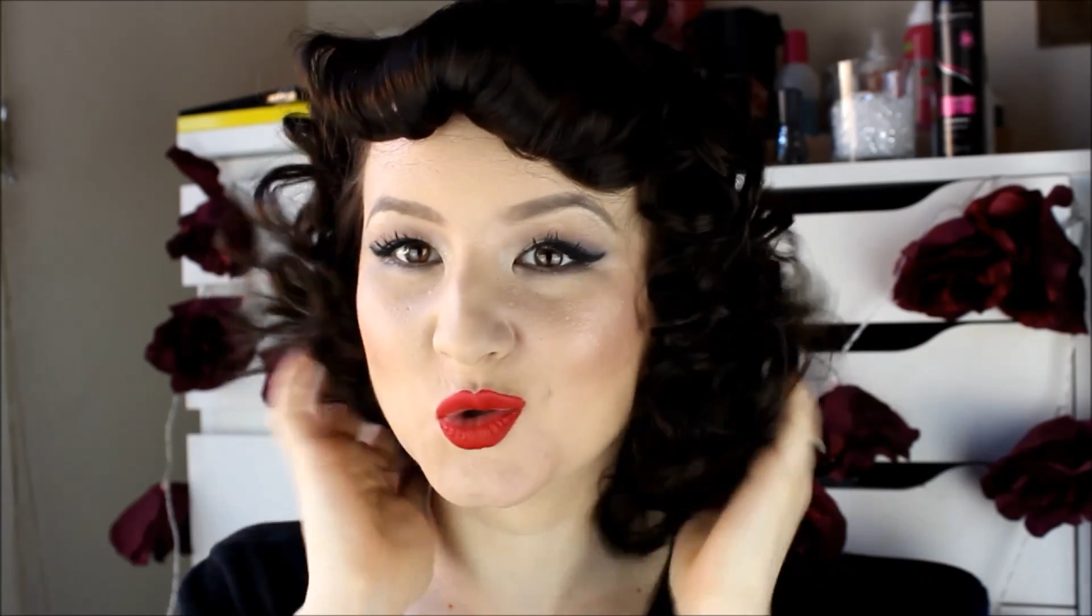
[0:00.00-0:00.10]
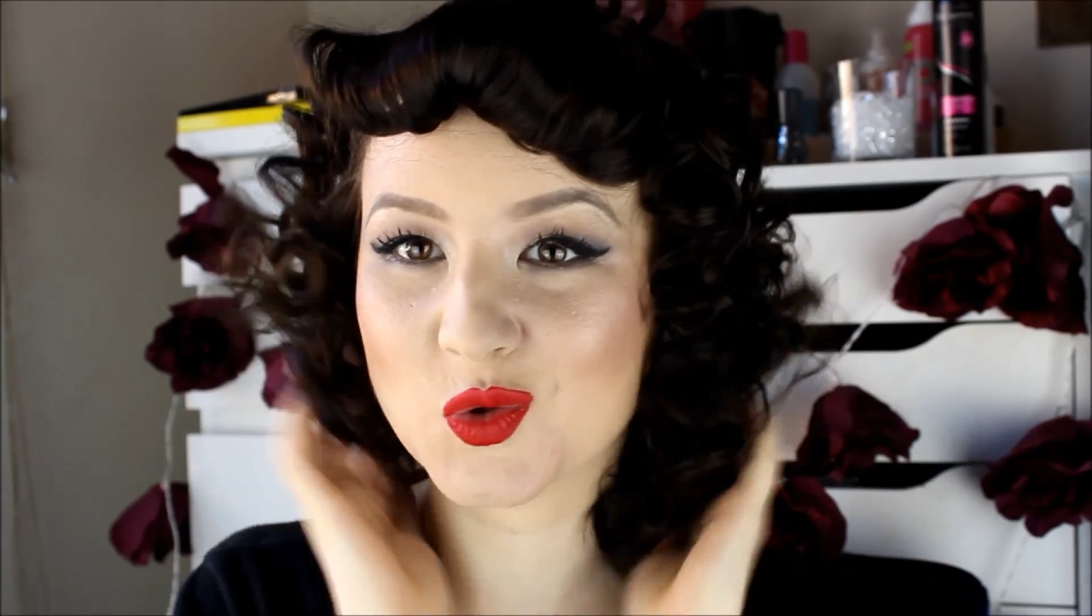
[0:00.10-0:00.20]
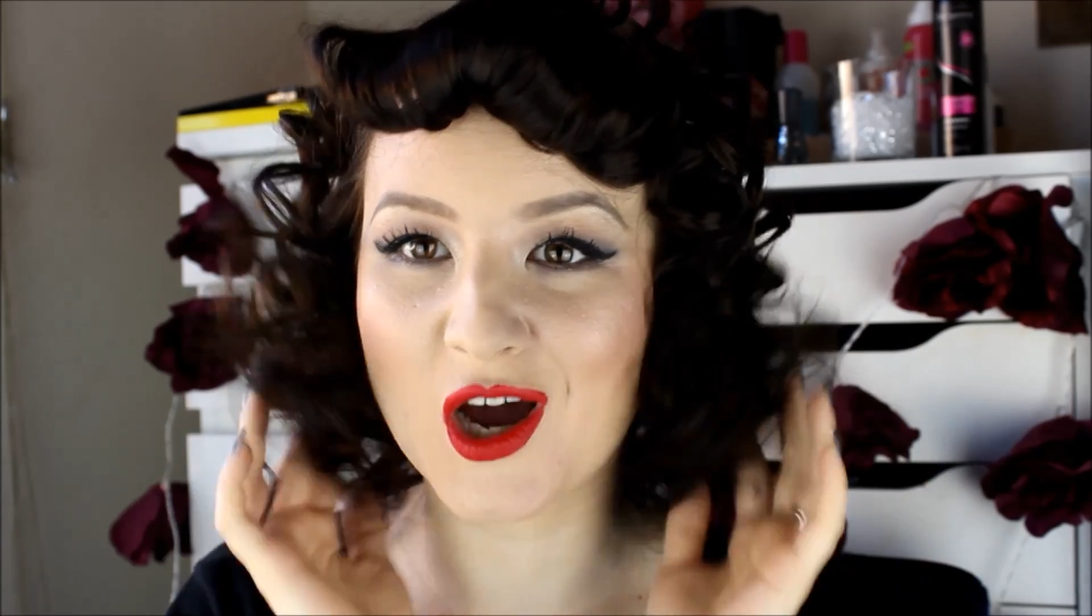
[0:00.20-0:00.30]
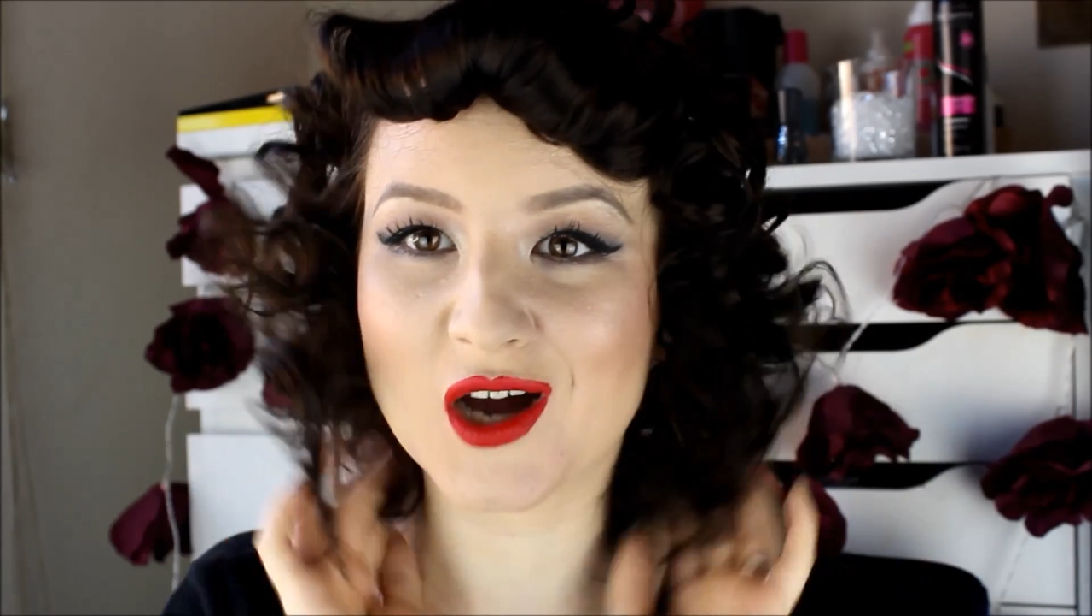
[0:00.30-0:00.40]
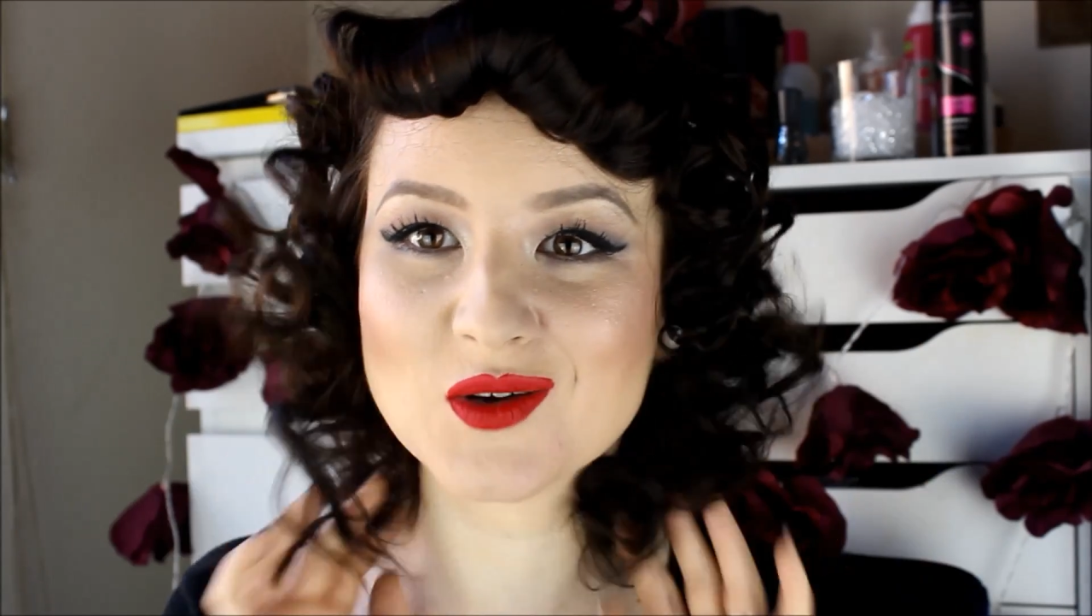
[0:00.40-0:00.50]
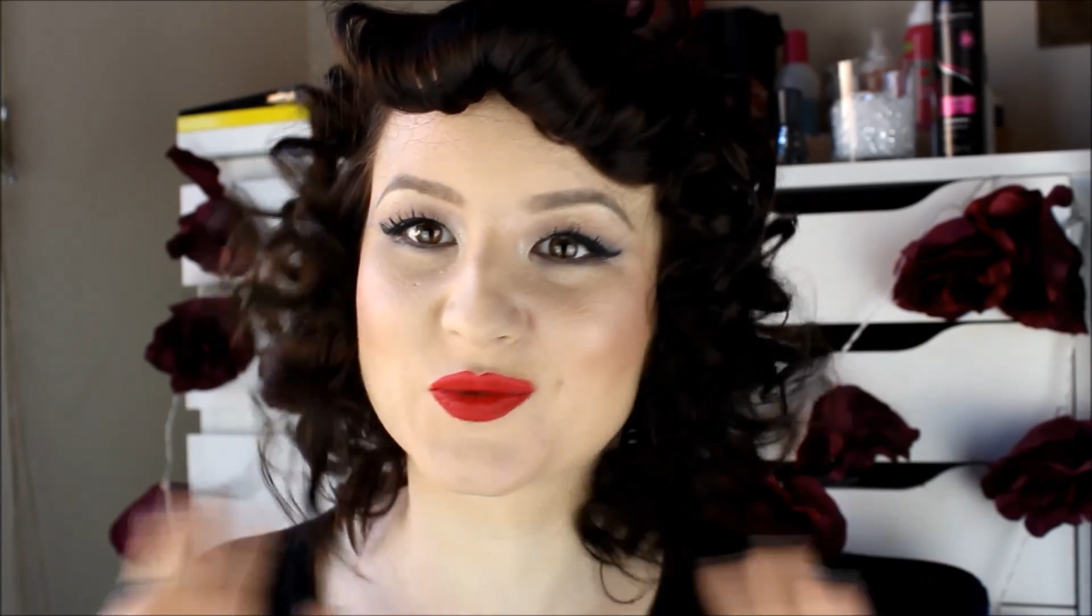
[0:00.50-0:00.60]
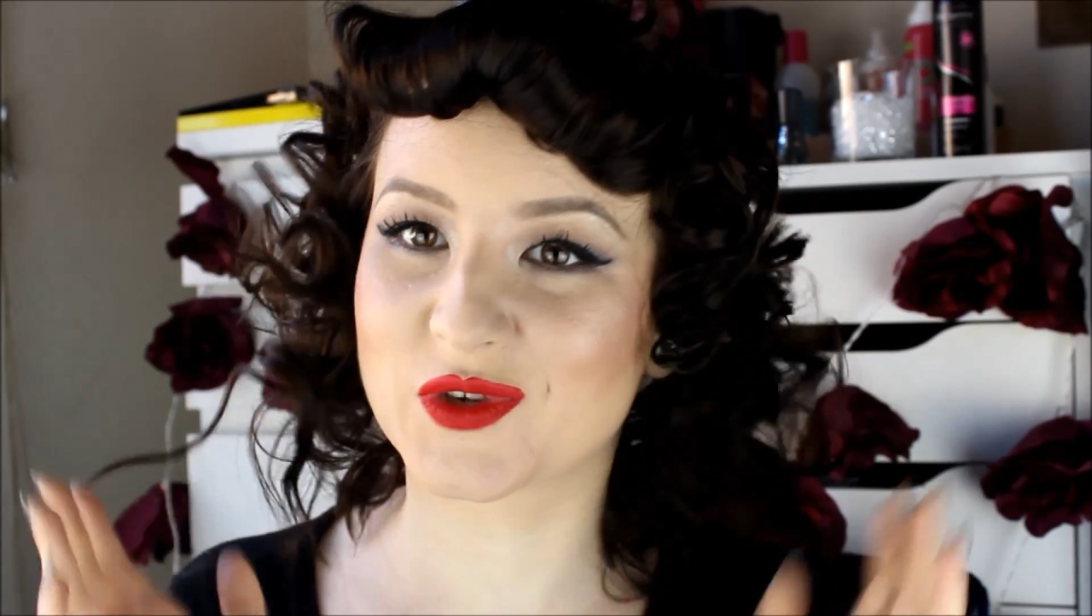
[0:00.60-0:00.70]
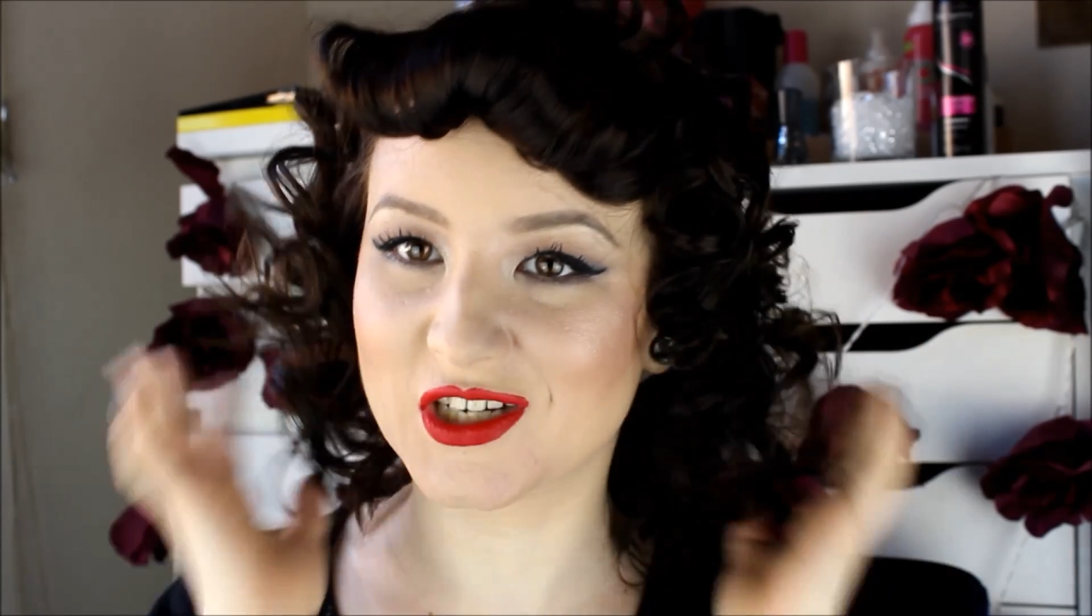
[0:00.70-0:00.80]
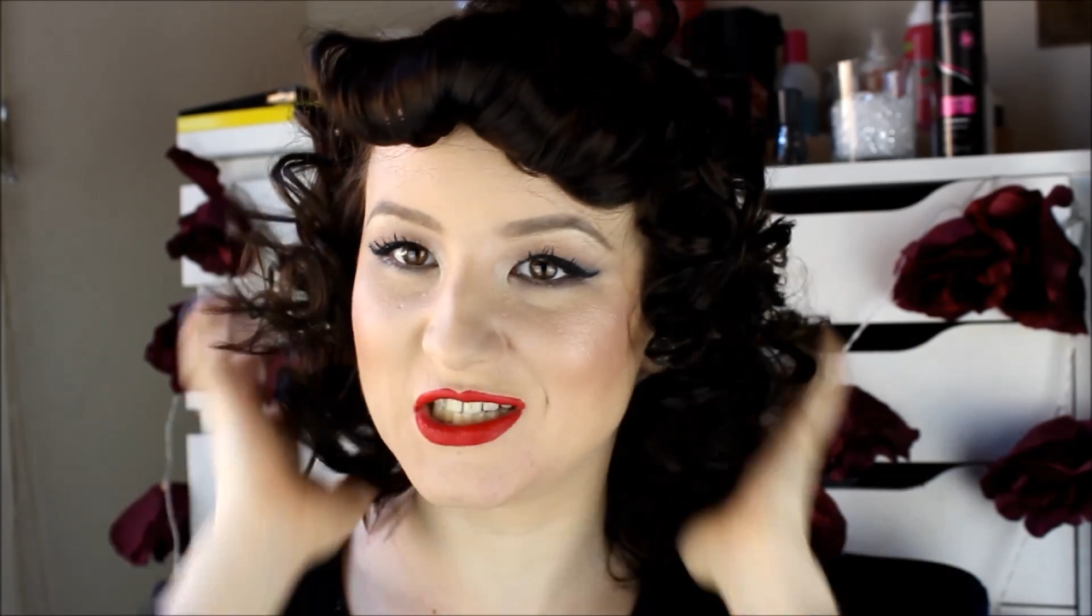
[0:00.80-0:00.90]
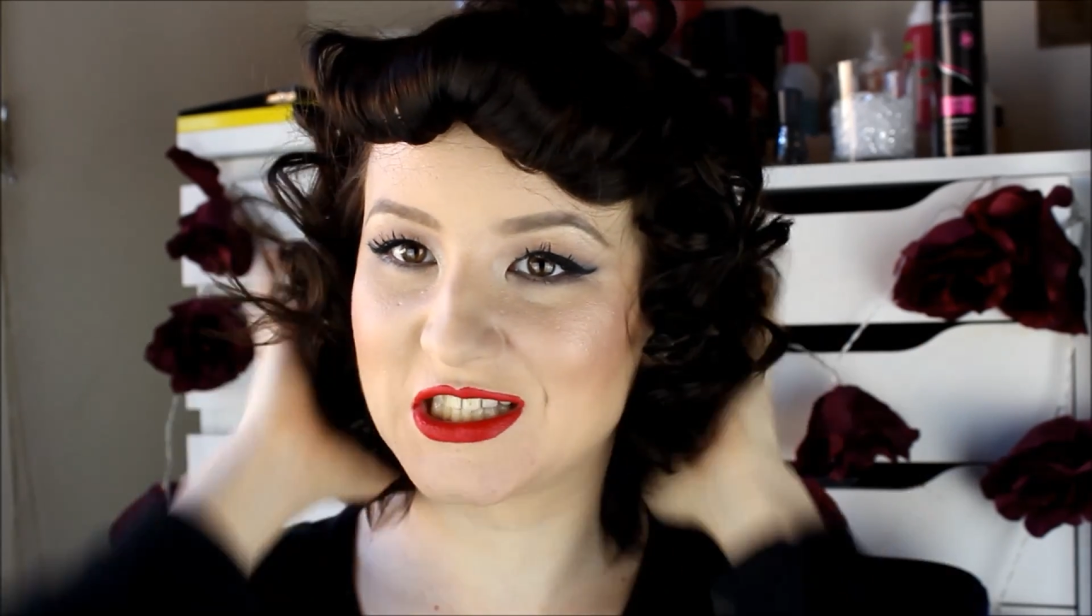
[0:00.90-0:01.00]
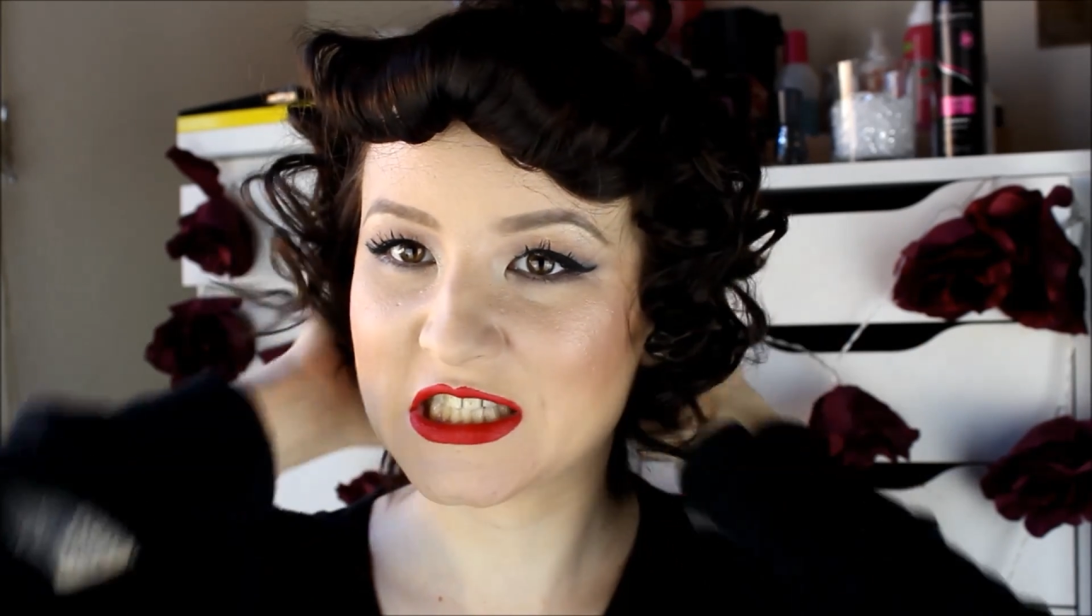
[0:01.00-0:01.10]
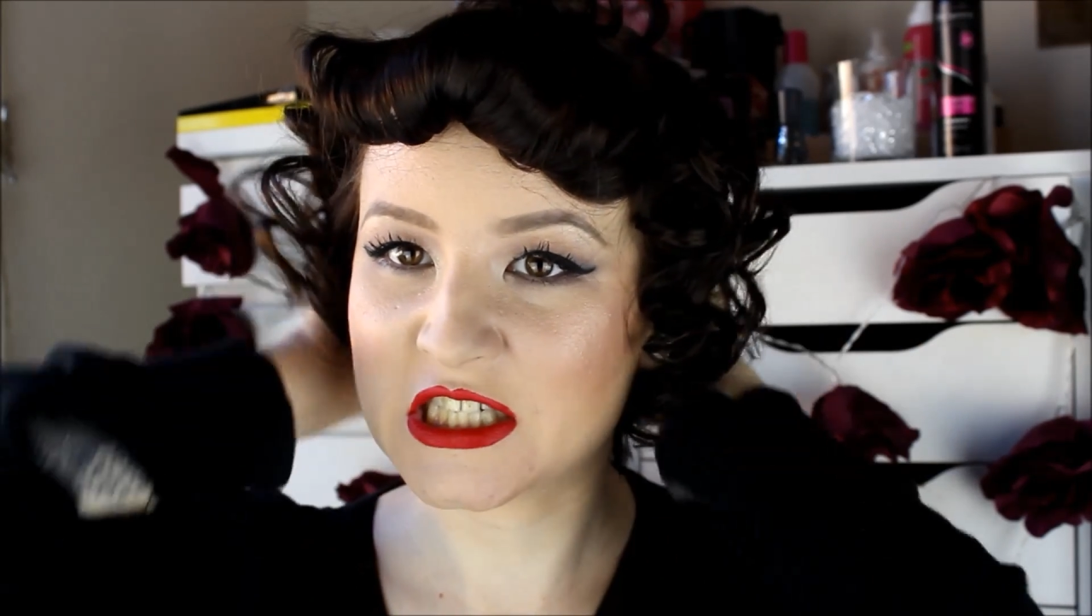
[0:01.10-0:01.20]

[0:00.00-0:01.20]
cool curls, because